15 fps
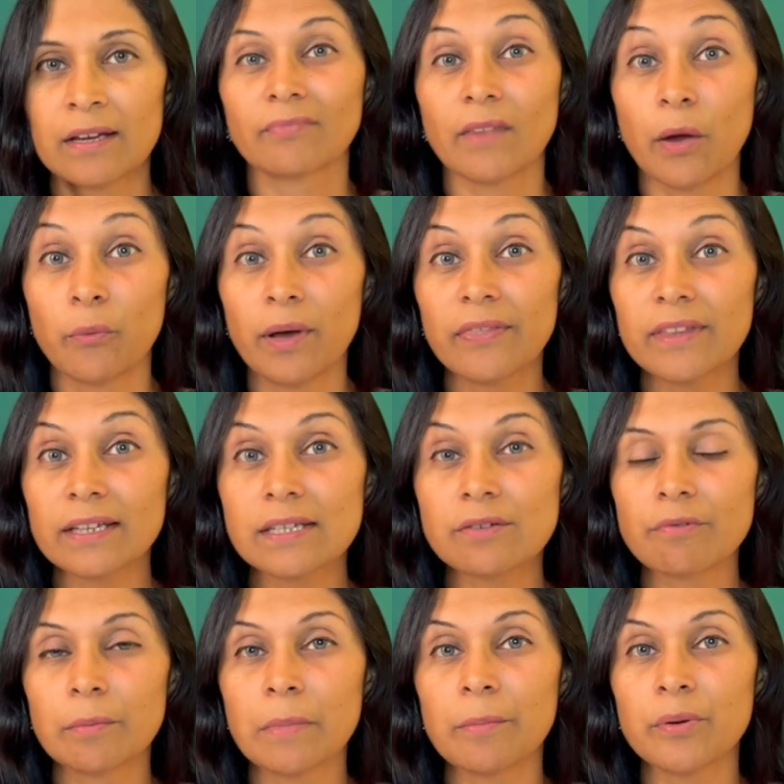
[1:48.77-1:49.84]
Now, one thing to
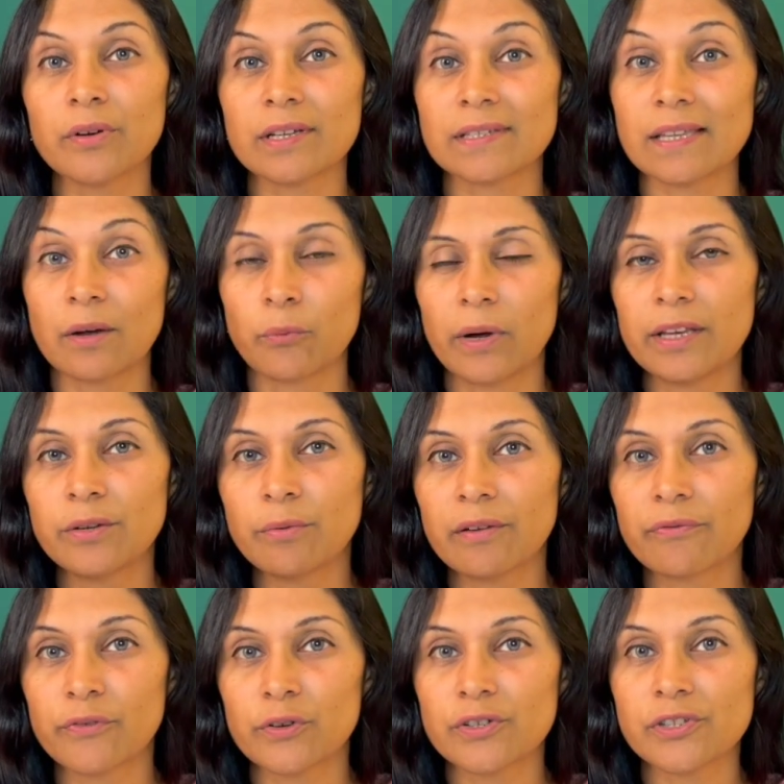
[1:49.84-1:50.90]
remember is that when you are
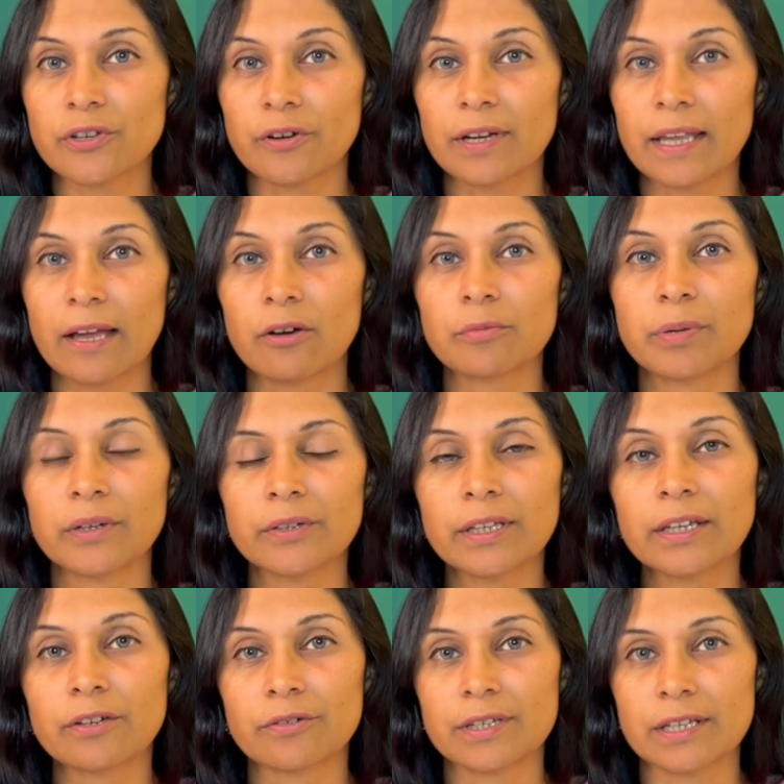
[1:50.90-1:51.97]
first starting out building
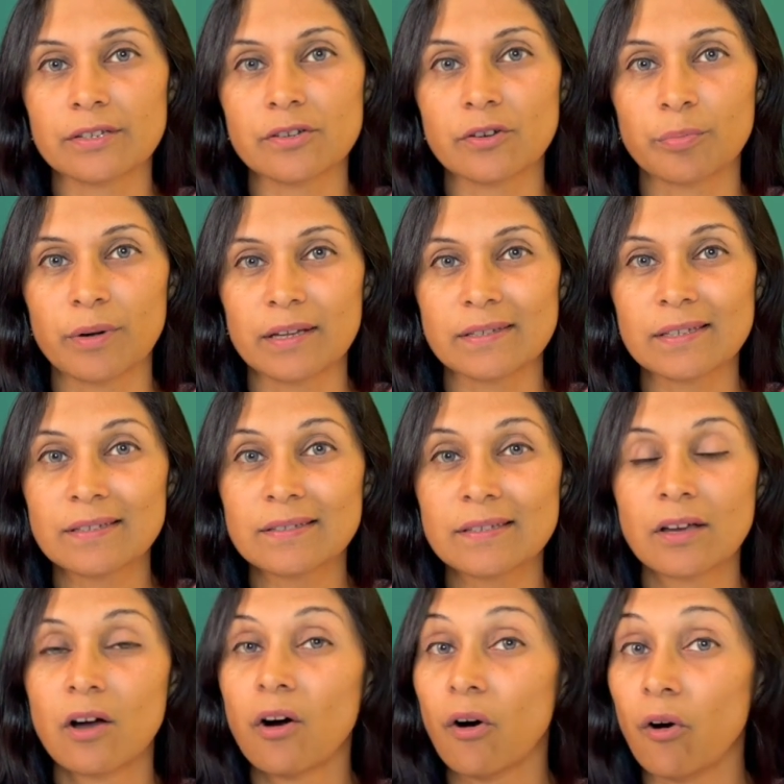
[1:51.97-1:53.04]
your digital presence,
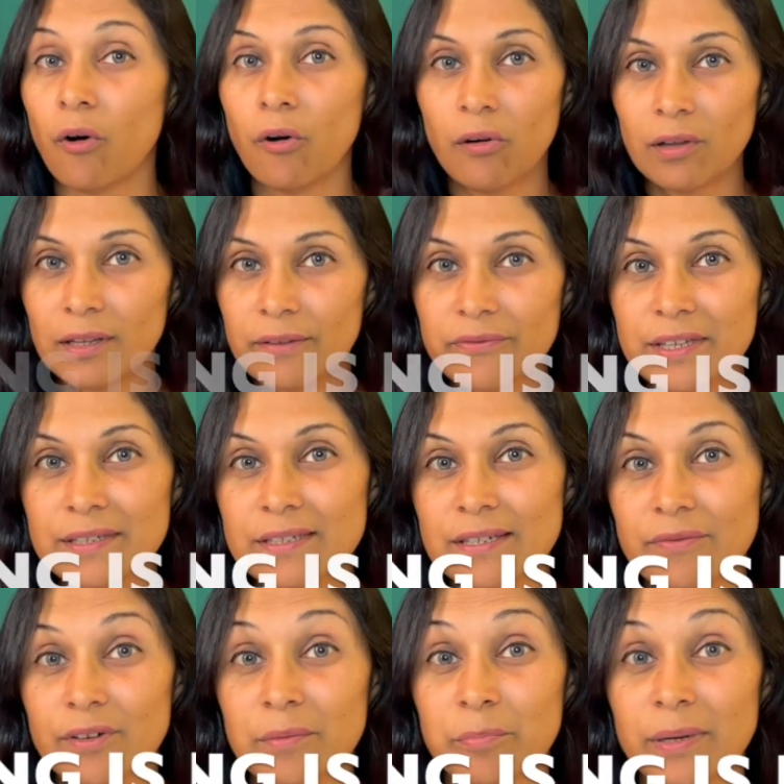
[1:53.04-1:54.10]
all of these
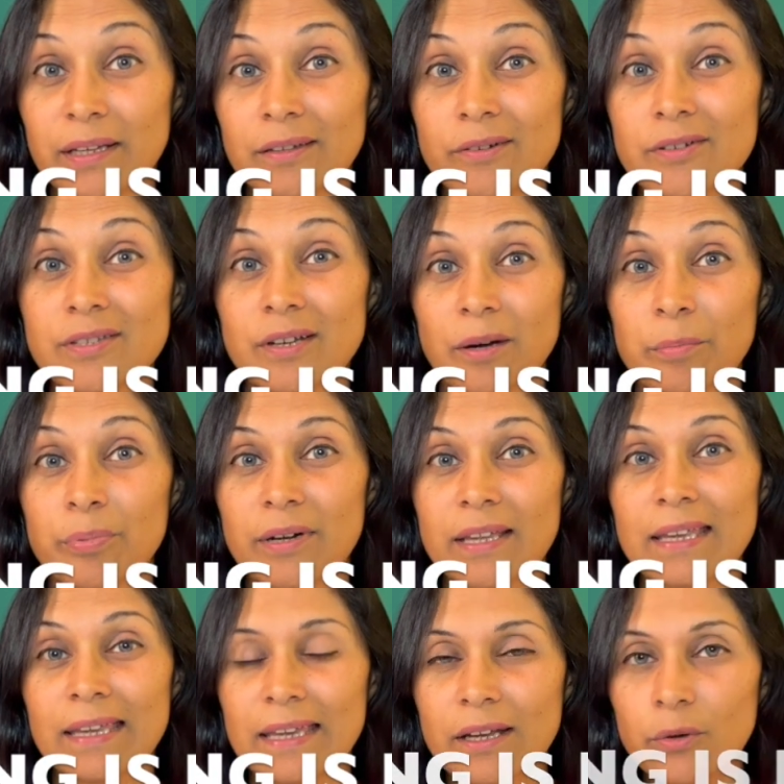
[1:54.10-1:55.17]
different pillars are
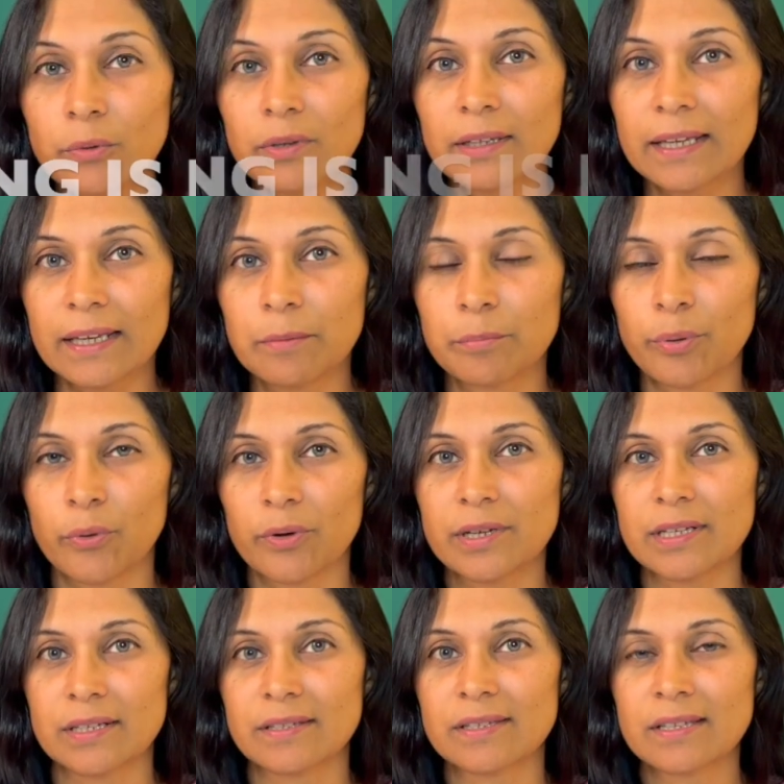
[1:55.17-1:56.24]
pretty equal in
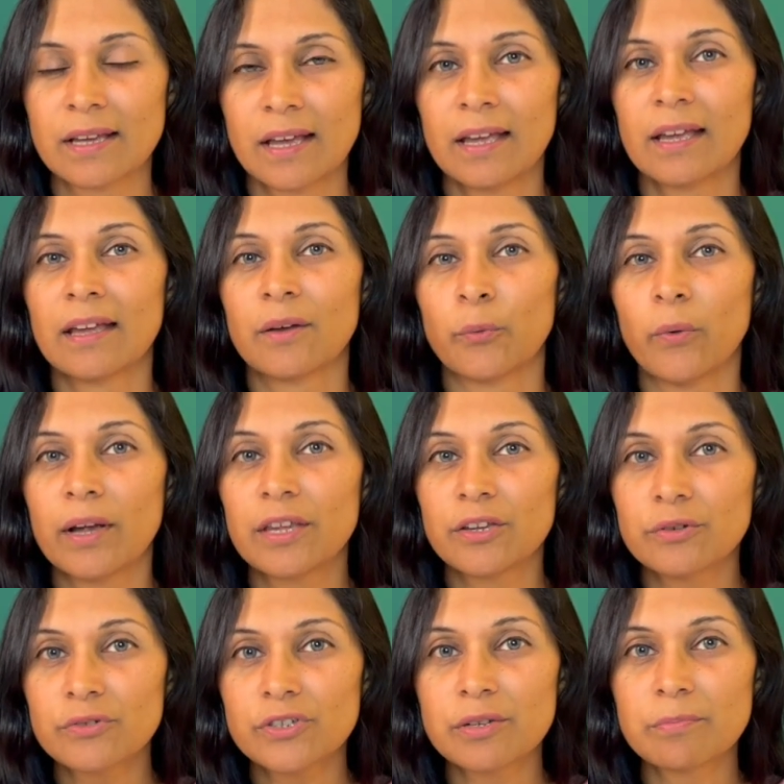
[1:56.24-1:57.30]
importance. What you
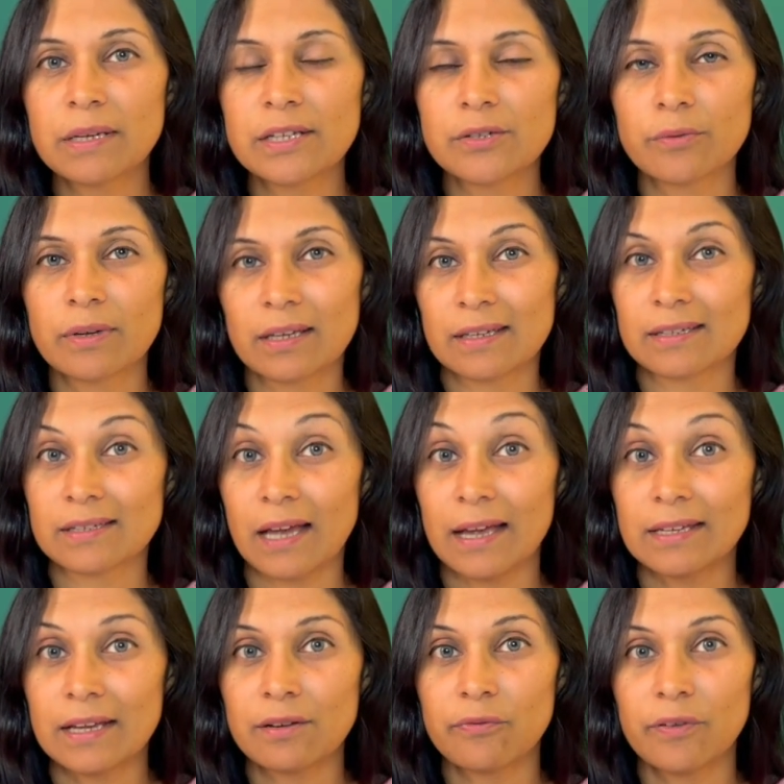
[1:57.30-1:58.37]
should be doing is
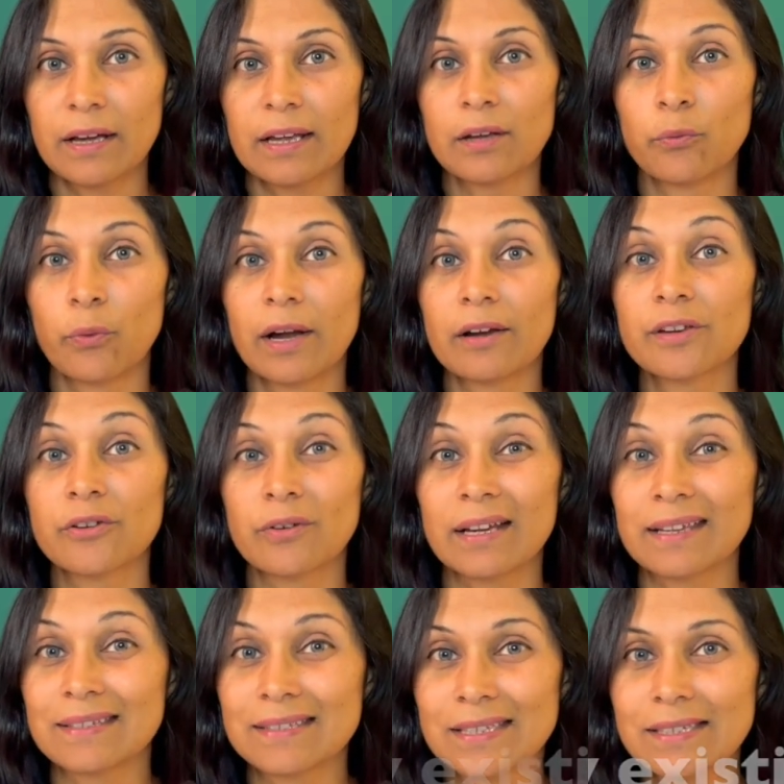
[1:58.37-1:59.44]
identifying where your
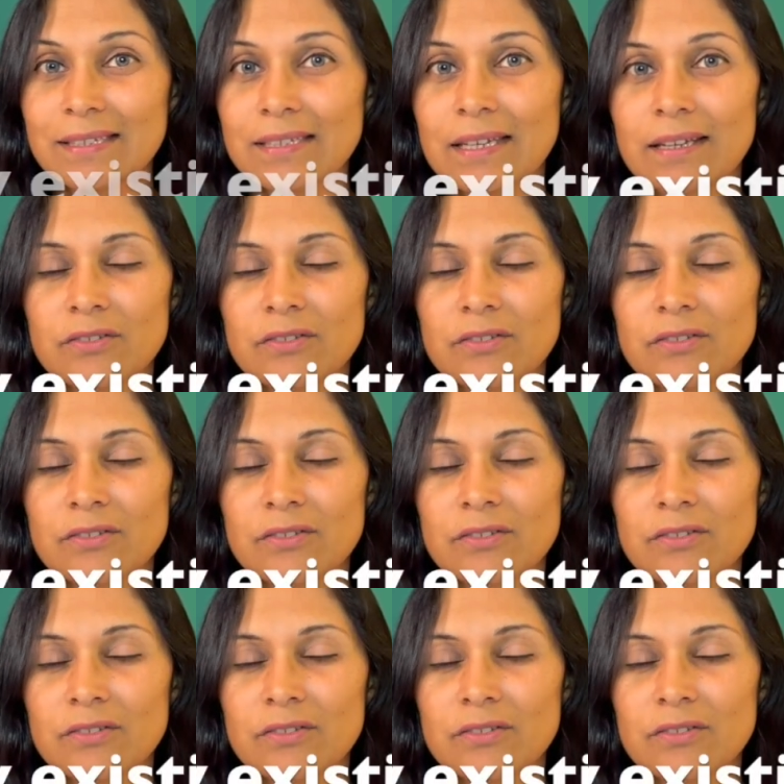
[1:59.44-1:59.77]
existing